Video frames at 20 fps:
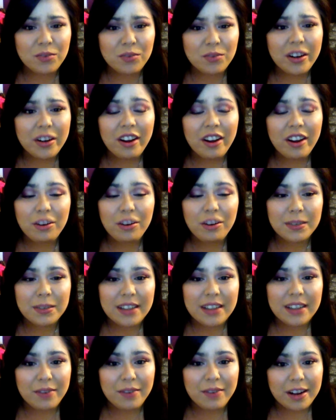
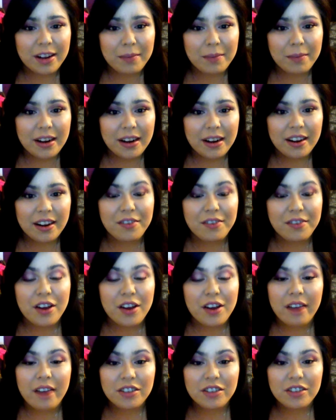100% recommend it if you
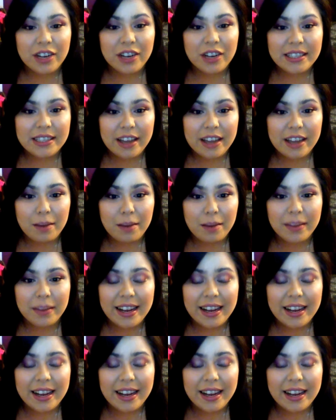have a dry scalp.